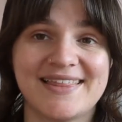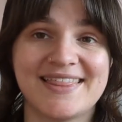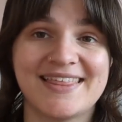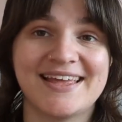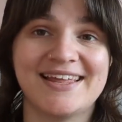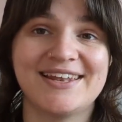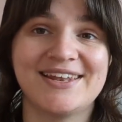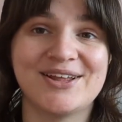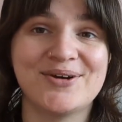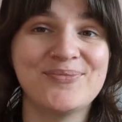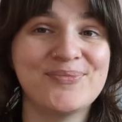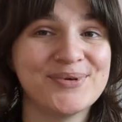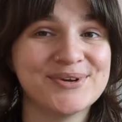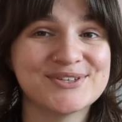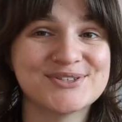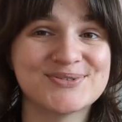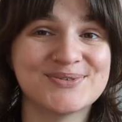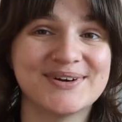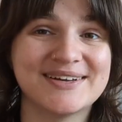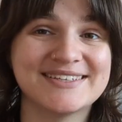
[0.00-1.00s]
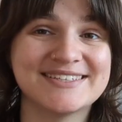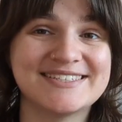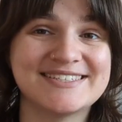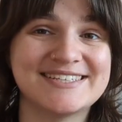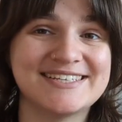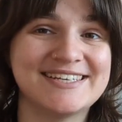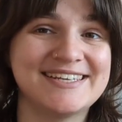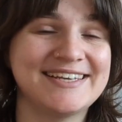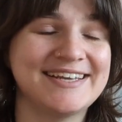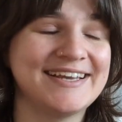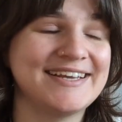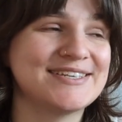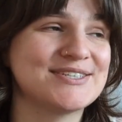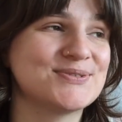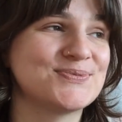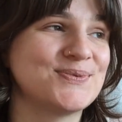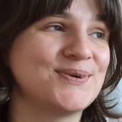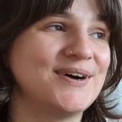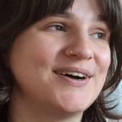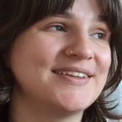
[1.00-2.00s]
Then number 20
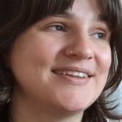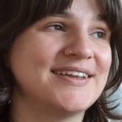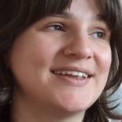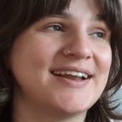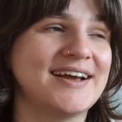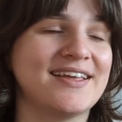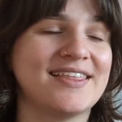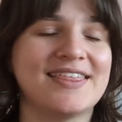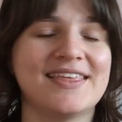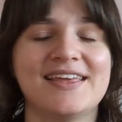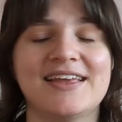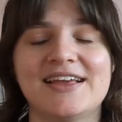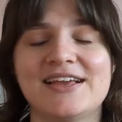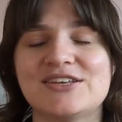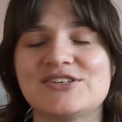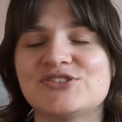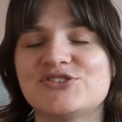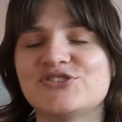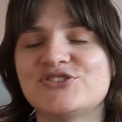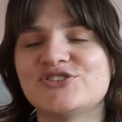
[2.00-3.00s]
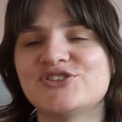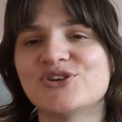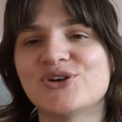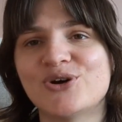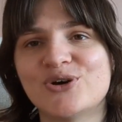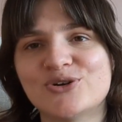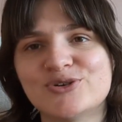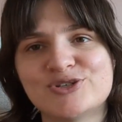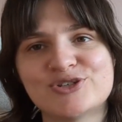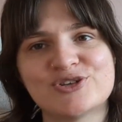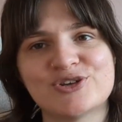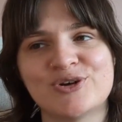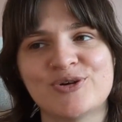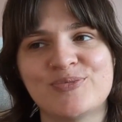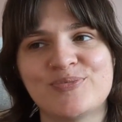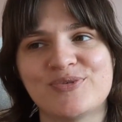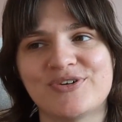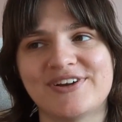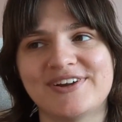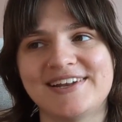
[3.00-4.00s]
is one that I think is
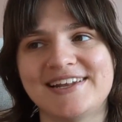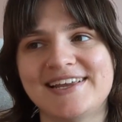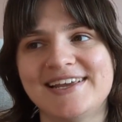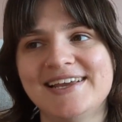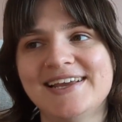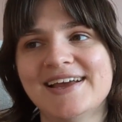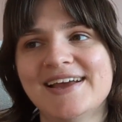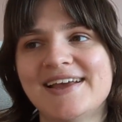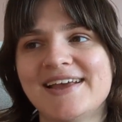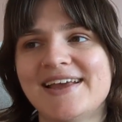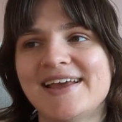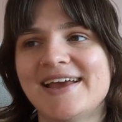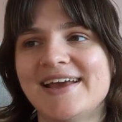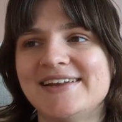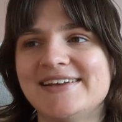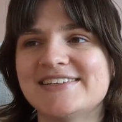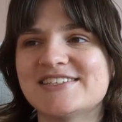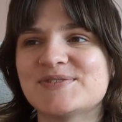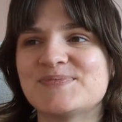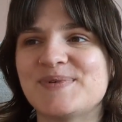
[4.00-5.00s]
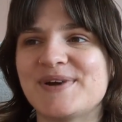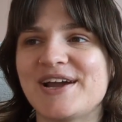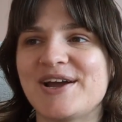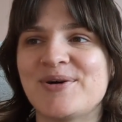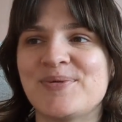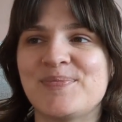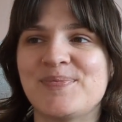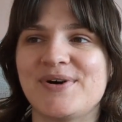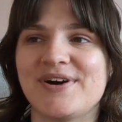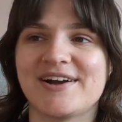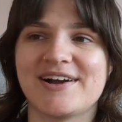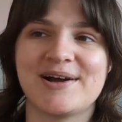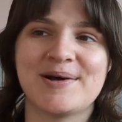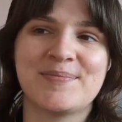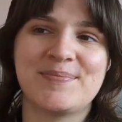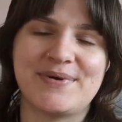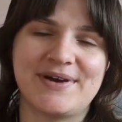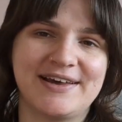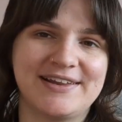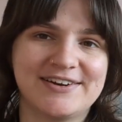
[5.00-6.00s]
so pretty, and it's by
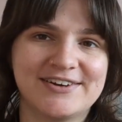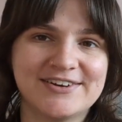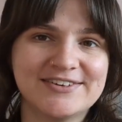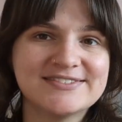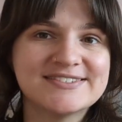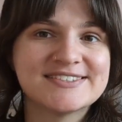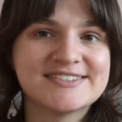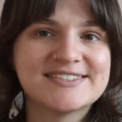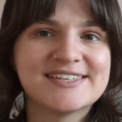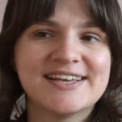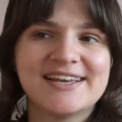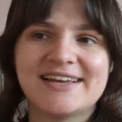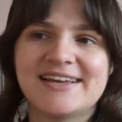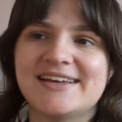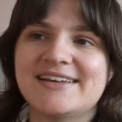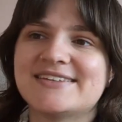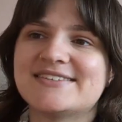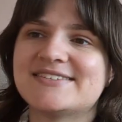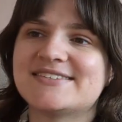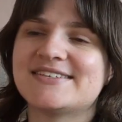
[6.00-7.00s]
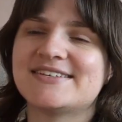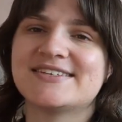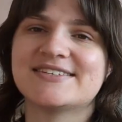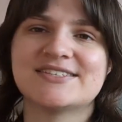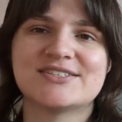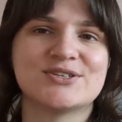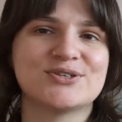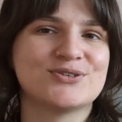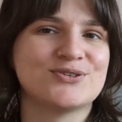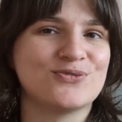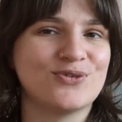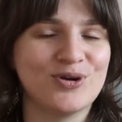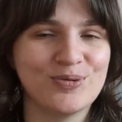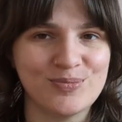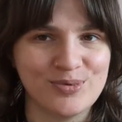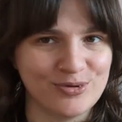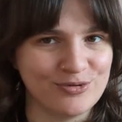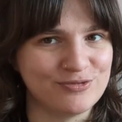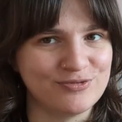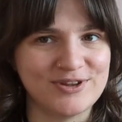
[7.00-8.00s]
Alpaca Patterns. It's this
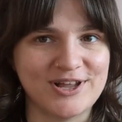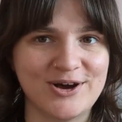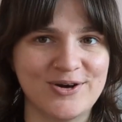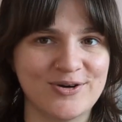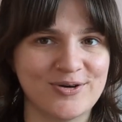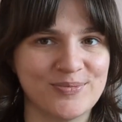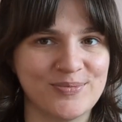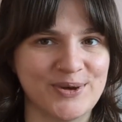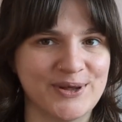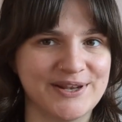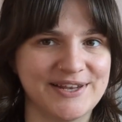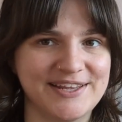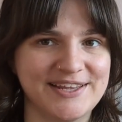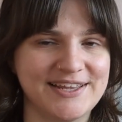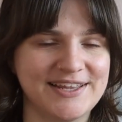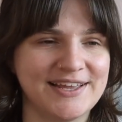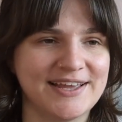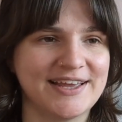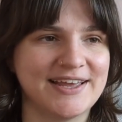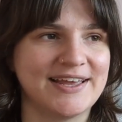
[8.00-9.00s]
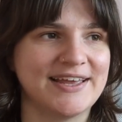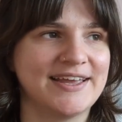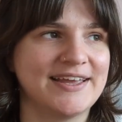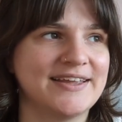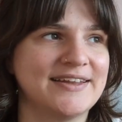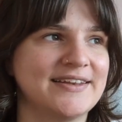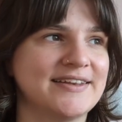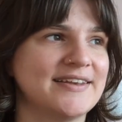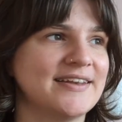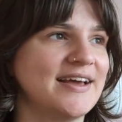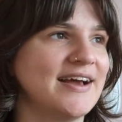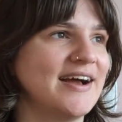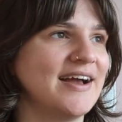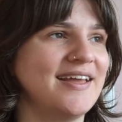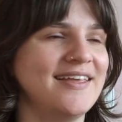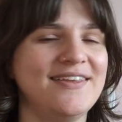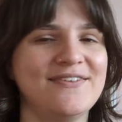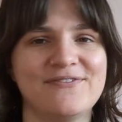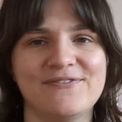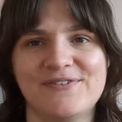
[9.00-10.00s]
adorable flower bunny, and
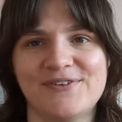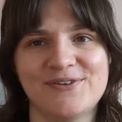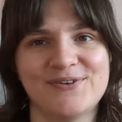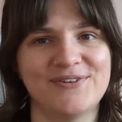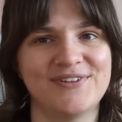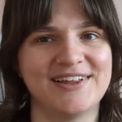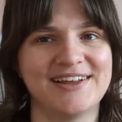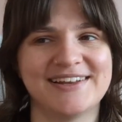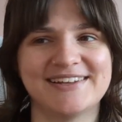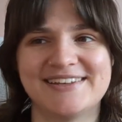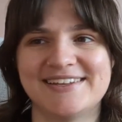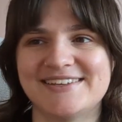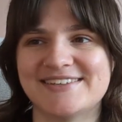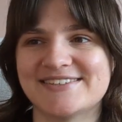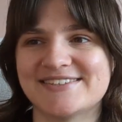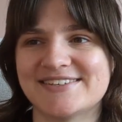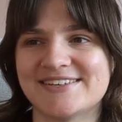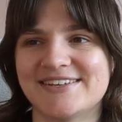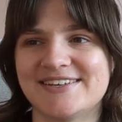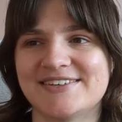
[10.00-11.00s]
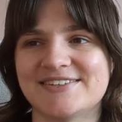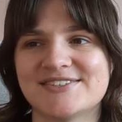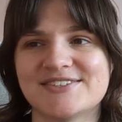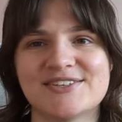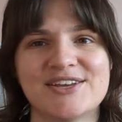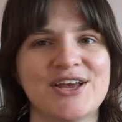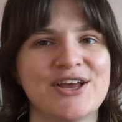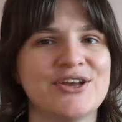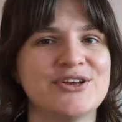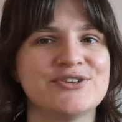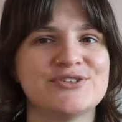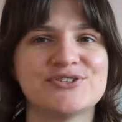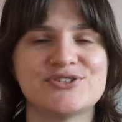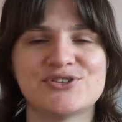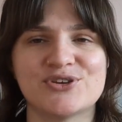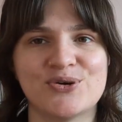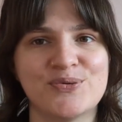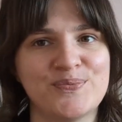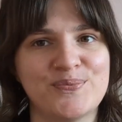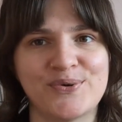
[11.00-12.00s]
I feel like this is
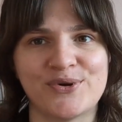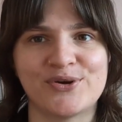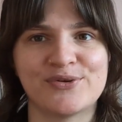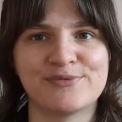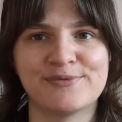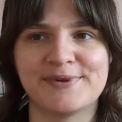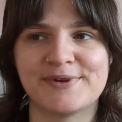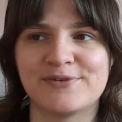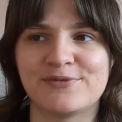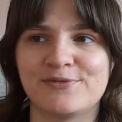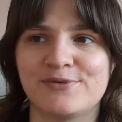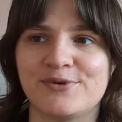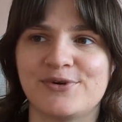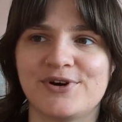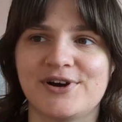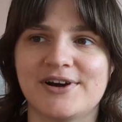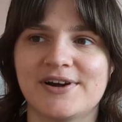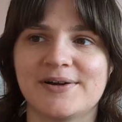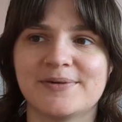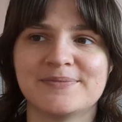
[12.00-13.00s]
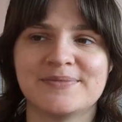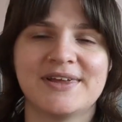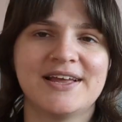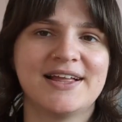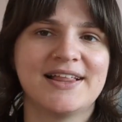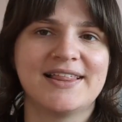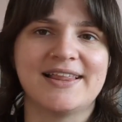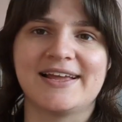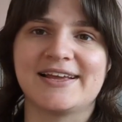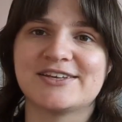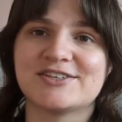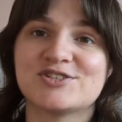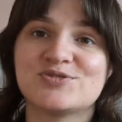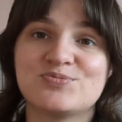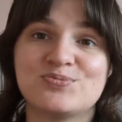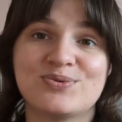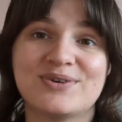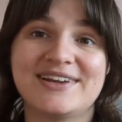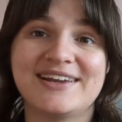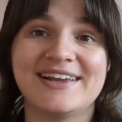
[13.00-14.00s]
so perfect for like
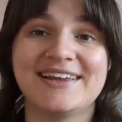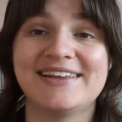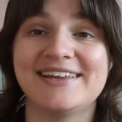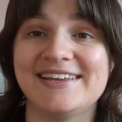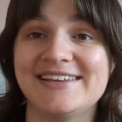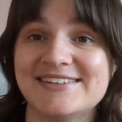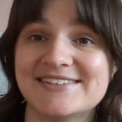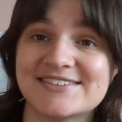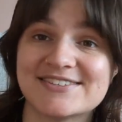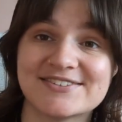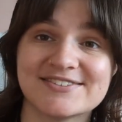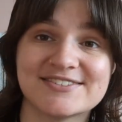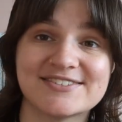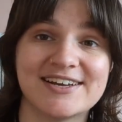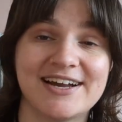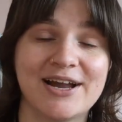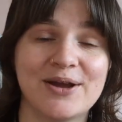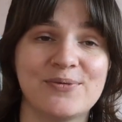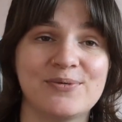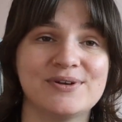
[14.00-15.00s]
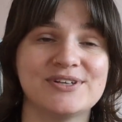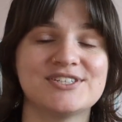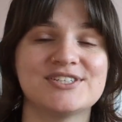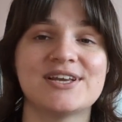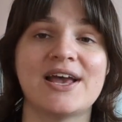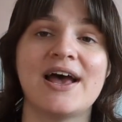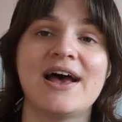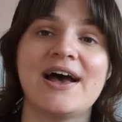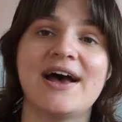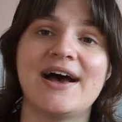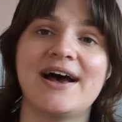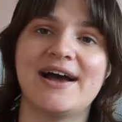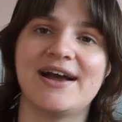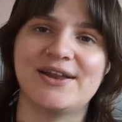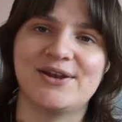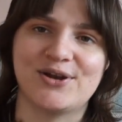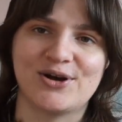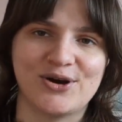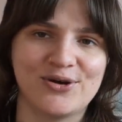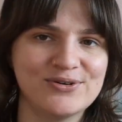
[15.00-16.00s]
spring, Easter time, which
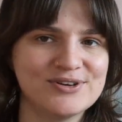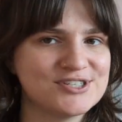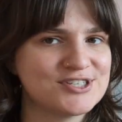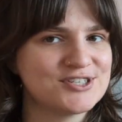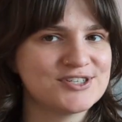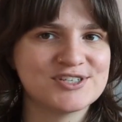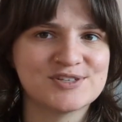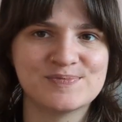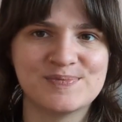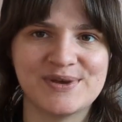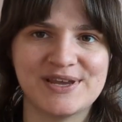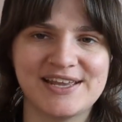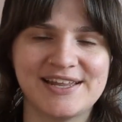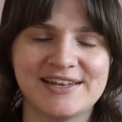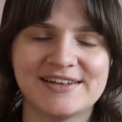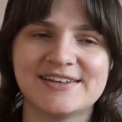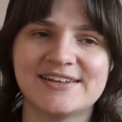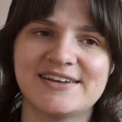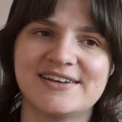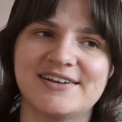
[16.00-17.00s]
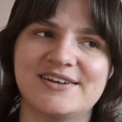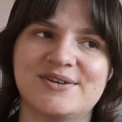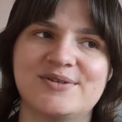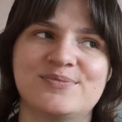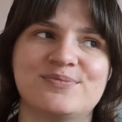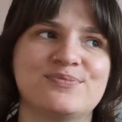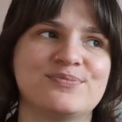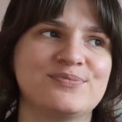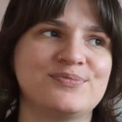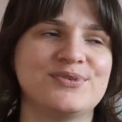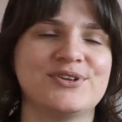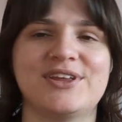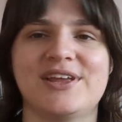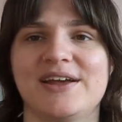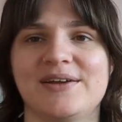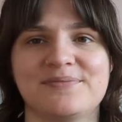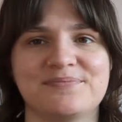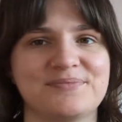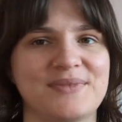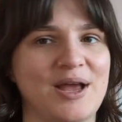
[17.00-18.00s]
I know it's just been, but
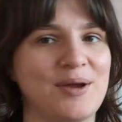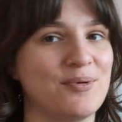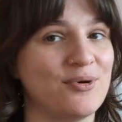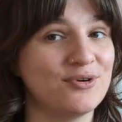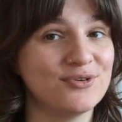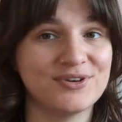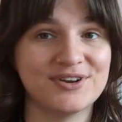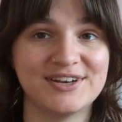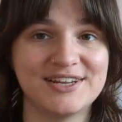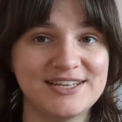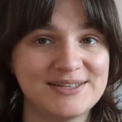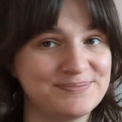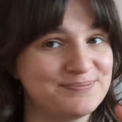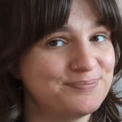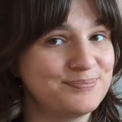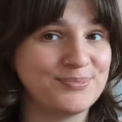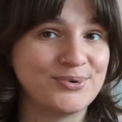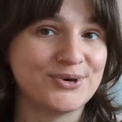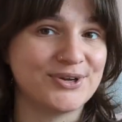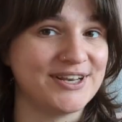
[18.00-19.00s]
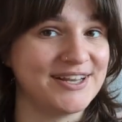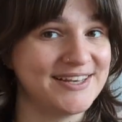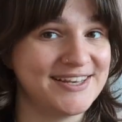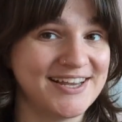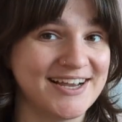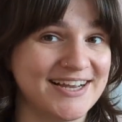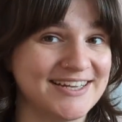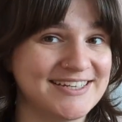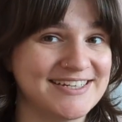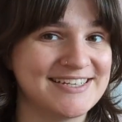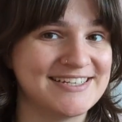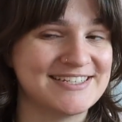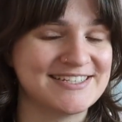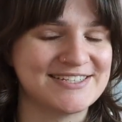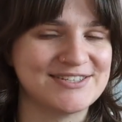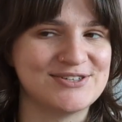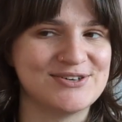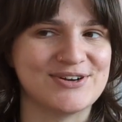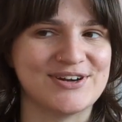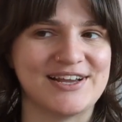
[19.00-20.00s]
yeah, I'm already putting the
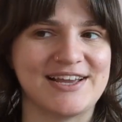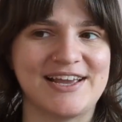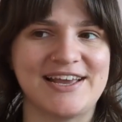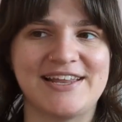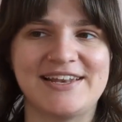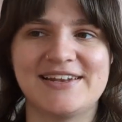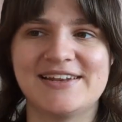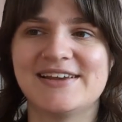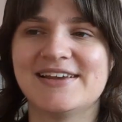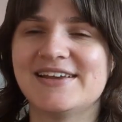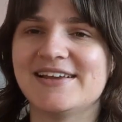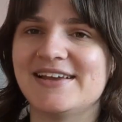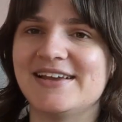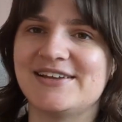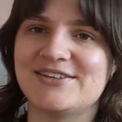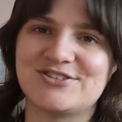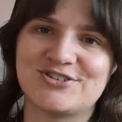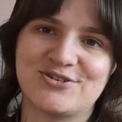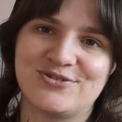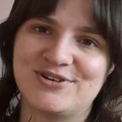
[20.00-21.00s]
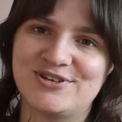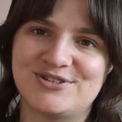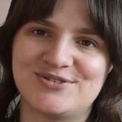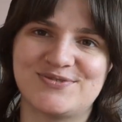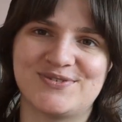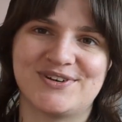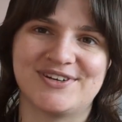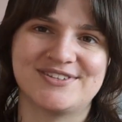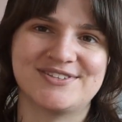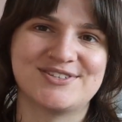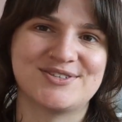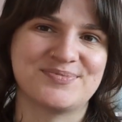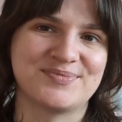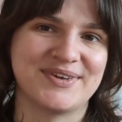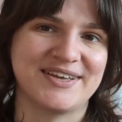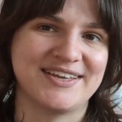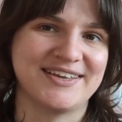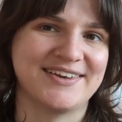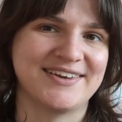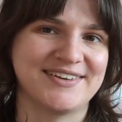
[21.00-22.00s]
ideas in your head. It's always fun to
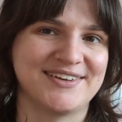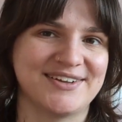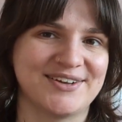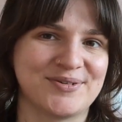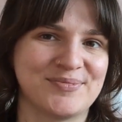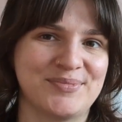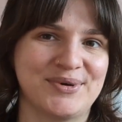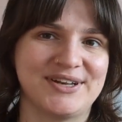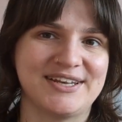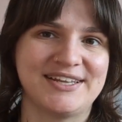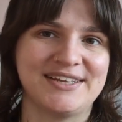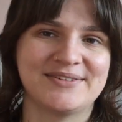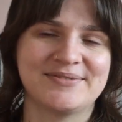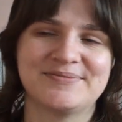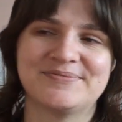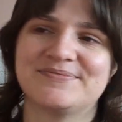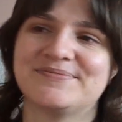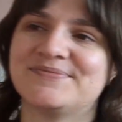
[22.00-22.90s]
make another bunny.